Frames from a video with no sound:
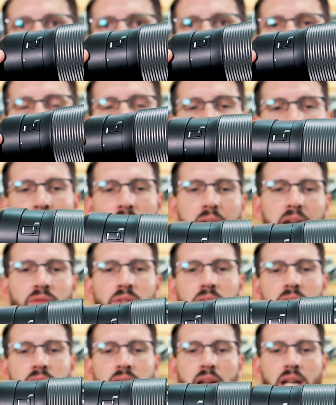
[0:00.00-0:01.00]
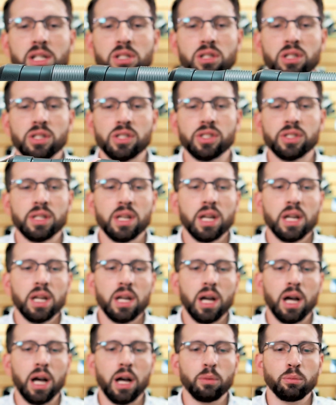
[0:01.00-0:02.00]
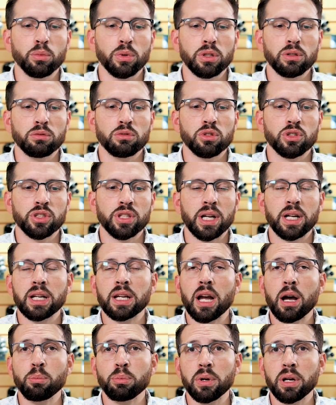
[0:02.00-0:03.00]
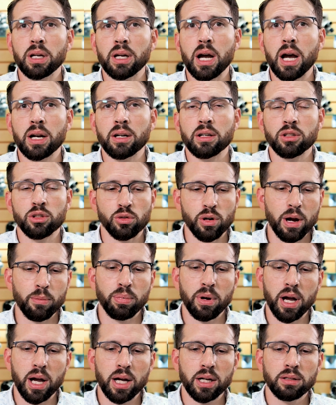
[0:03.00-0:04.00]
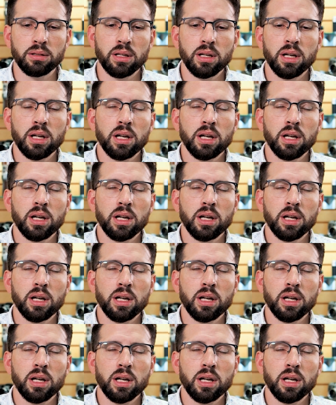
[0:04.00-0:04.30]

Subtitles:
really advantageous when setting up and on a tripod.